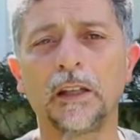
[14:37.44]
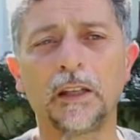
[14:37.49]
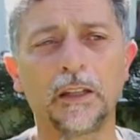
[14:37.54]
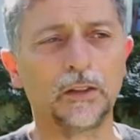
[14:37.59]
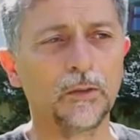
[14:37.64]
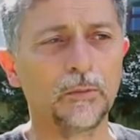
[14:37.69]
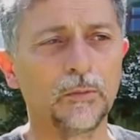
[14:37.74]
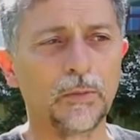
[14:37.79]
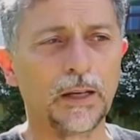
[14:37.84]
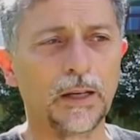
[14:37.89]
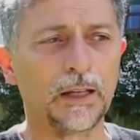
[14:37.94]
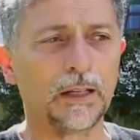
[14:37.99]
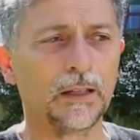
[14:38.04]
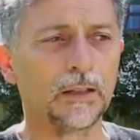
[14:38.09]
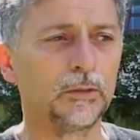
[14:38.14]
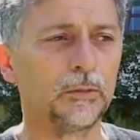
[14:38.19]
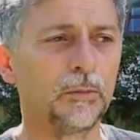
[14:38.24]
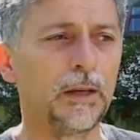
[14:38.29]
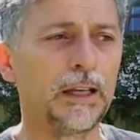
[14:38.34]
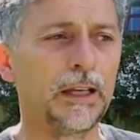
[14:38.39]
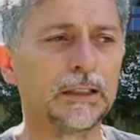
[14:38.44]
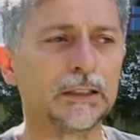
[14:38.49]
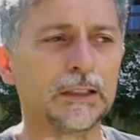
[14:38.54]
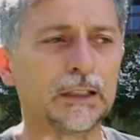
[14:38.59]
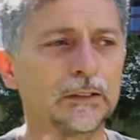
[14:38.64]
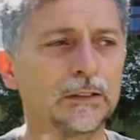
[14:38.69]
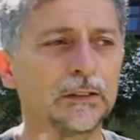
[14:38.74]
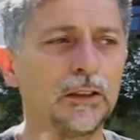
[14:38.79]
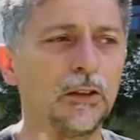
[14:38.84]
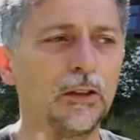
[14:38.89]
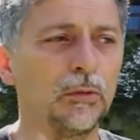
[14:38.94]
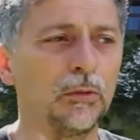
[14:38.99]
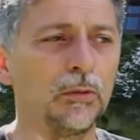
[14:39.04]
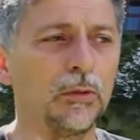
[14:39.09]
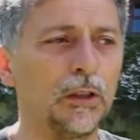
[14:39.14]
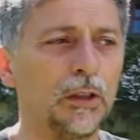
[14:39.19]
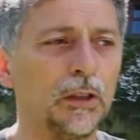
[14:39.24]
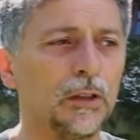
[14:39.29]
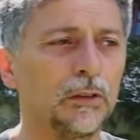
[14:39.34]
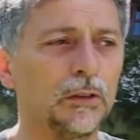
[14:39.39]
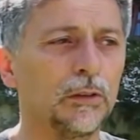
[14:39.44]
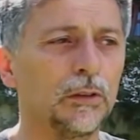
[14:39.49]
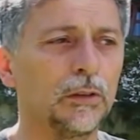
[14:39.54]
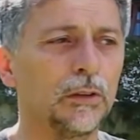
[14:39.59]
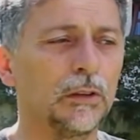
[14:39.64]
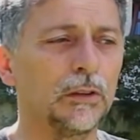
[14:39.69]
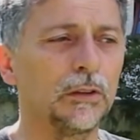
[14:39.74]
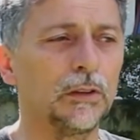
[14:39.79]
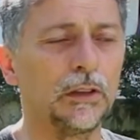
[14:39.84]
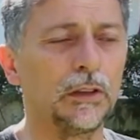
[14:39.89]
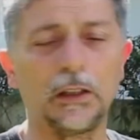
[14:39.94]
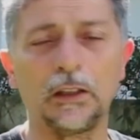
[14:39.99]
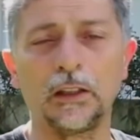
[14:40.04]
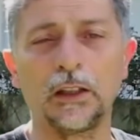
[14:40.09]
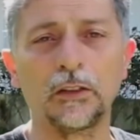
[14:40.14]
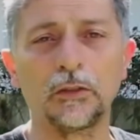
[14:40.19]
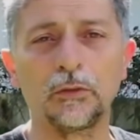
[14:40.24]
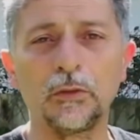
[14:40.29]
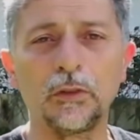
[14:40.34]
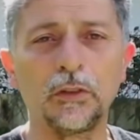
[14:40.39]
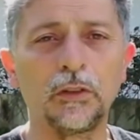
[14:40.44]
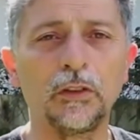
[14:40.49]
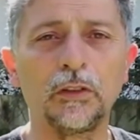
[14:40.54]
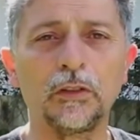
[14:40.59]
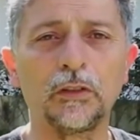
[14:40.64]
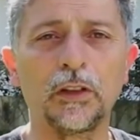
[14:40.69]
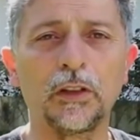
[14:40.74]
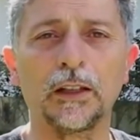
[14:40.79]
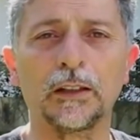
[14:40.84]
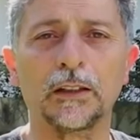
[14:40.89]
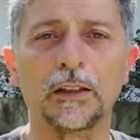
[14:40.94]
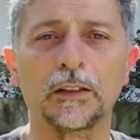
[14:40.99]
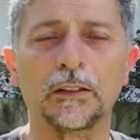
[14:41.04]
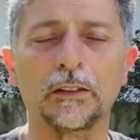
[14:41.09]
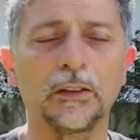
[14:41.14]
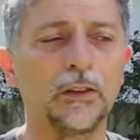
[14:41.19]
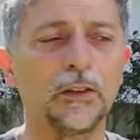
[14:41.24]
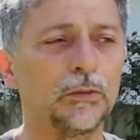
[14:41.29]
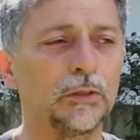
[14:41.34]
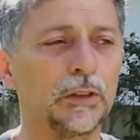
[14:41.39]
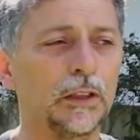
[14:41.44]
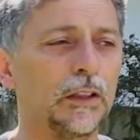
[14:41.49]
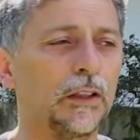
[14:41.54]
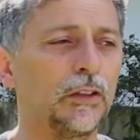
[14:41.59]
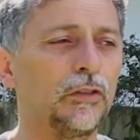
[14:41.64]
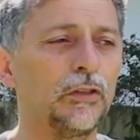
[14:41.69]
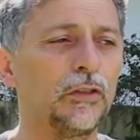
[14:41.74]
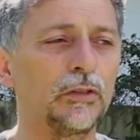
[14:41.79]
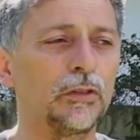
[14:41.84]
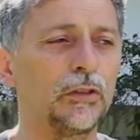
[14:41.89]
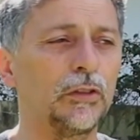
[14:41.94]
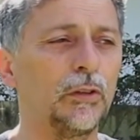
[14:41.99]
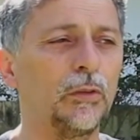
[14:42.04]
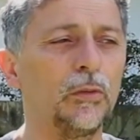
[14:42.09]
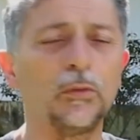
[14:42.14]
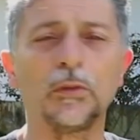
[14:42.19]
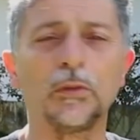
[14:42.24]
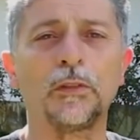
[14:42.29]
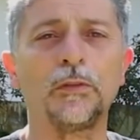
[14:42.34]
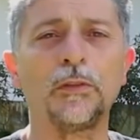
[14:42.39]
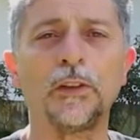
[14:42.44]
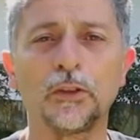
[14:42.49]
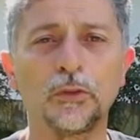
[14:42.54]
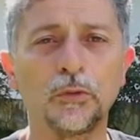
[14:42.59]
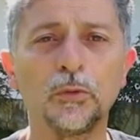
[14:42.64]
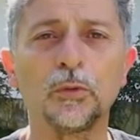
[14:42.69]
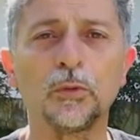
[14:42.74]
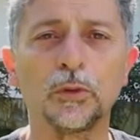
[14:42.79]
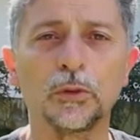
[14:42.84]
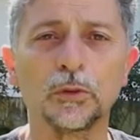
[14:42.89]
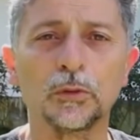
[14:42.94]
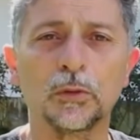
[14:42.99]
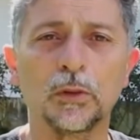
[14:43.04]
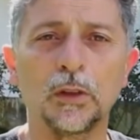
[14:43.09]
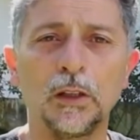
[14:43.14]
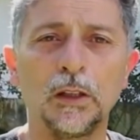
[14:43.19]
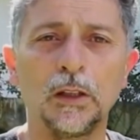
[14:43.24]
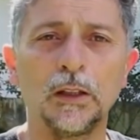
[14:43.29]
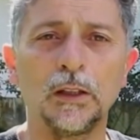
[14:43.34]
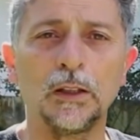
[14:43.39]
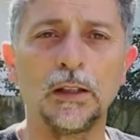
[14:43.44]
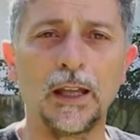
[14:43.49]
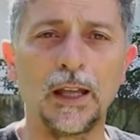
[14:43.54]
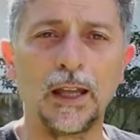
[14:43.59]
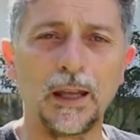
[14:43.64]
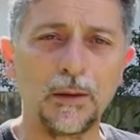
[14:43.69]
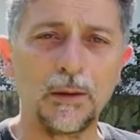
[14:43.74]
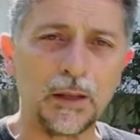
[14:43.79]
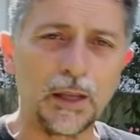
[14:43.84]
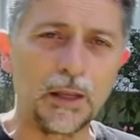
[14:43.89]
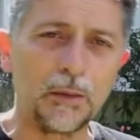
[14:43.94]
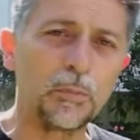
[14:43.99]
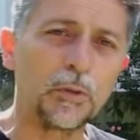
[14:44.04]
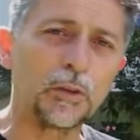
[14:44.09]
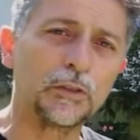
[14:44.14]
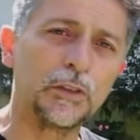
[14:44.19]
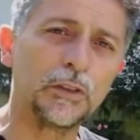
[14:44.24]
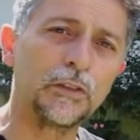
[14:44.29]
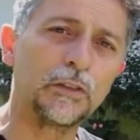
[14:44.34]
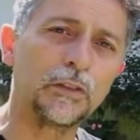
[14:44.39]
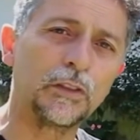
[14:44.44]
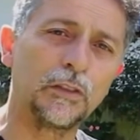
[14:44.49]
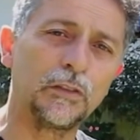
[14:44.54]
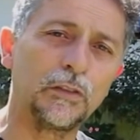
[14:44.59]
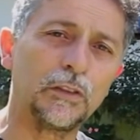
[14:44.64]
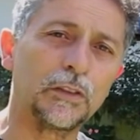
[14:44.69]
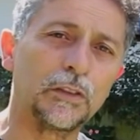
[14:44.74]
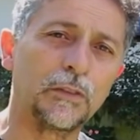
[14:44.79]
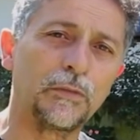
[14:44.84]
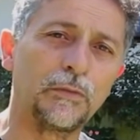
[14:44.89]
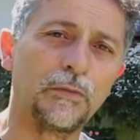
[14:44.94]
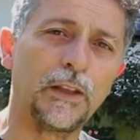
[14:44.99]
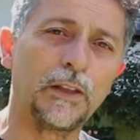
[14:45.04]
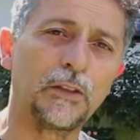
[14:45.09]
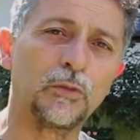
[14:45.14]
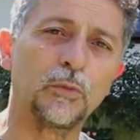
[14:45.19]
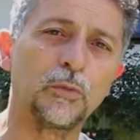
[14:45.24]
When in a relationship, and one always affects the other, we must affect each other positively, in order to get good results too.